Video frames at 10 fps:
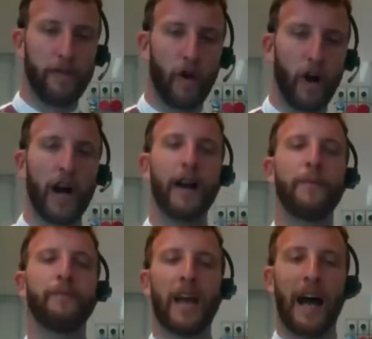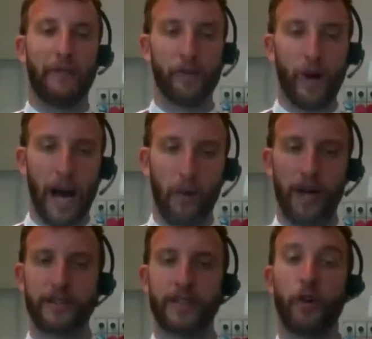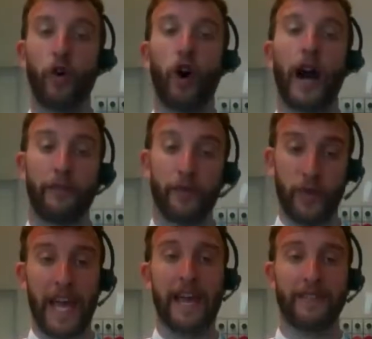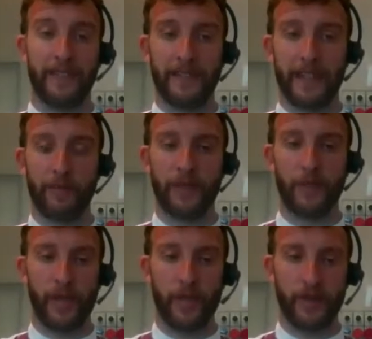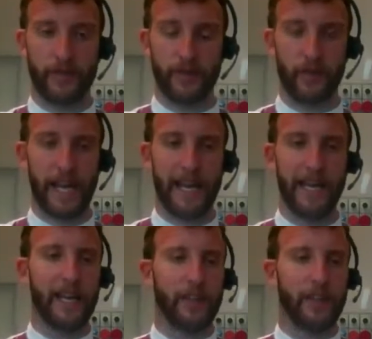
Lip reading: for a few hours or a few days in some situations, okay?